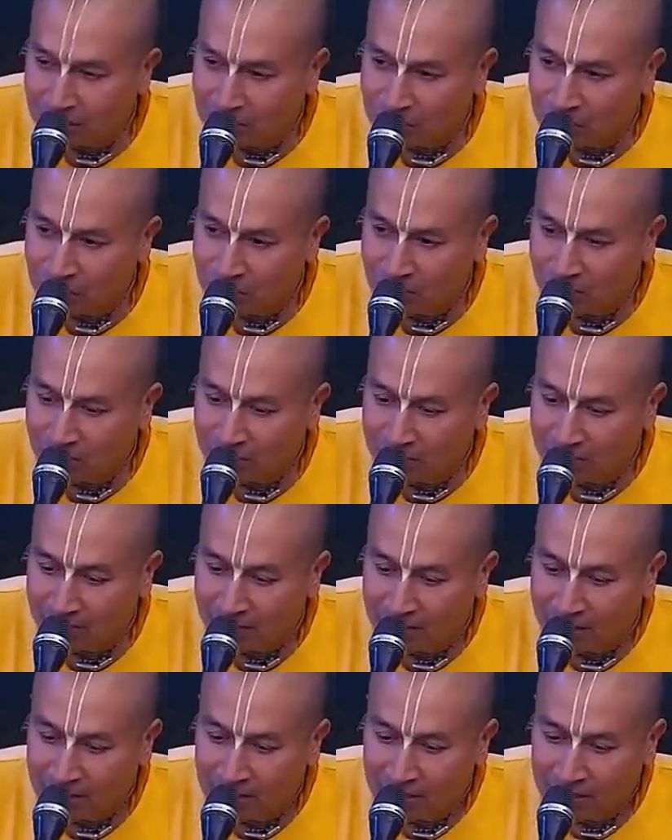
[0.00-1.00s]
Goswami.
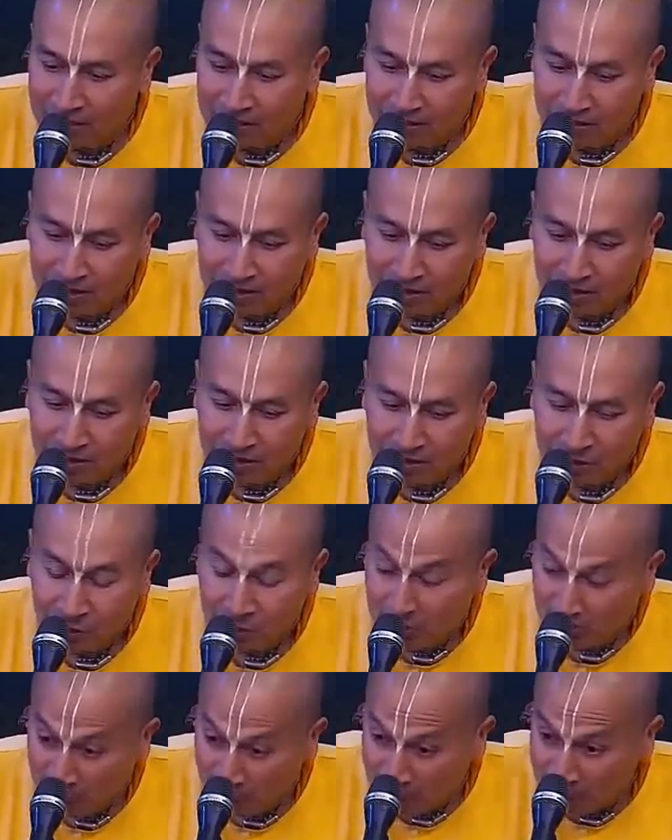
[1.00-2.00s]

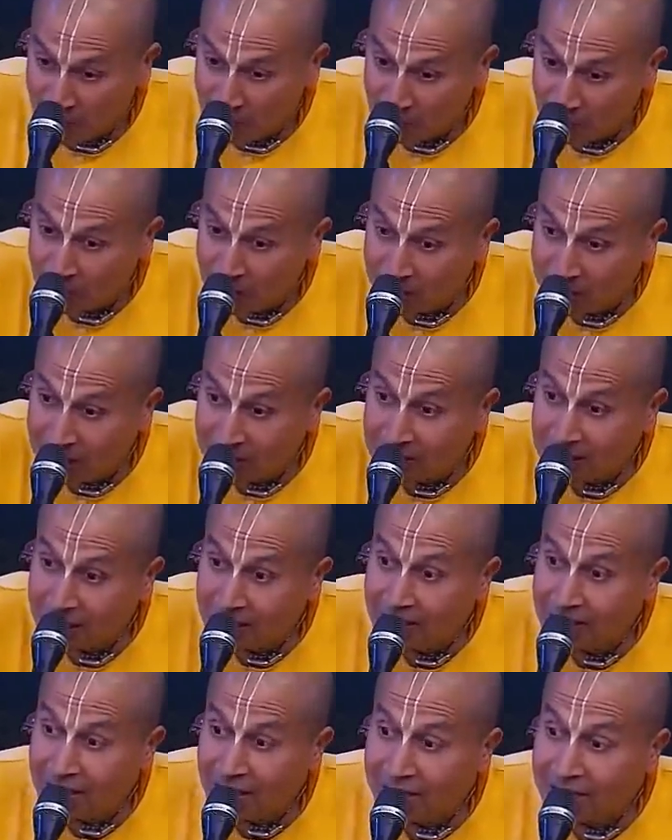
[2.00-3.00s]
So Prabhupada could
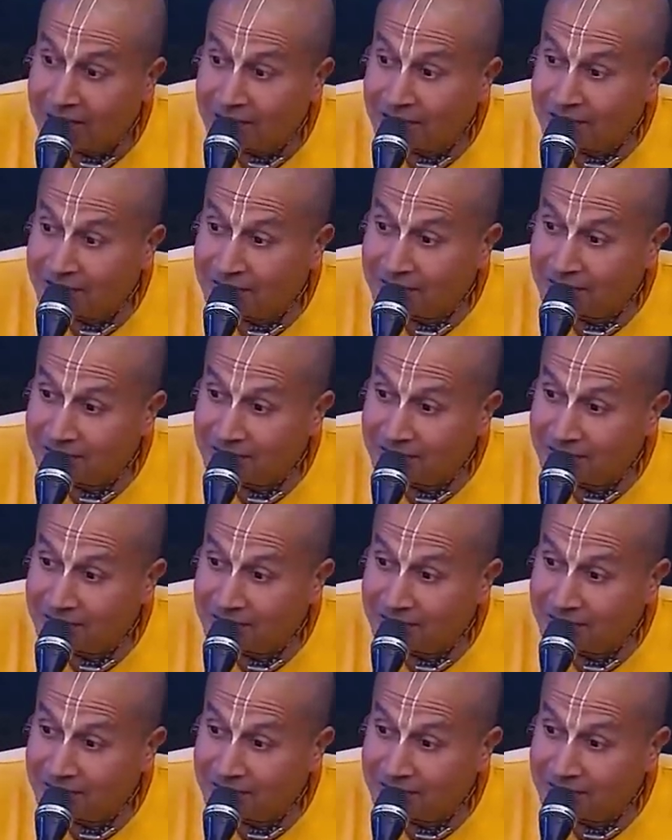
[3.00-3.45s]
understand that.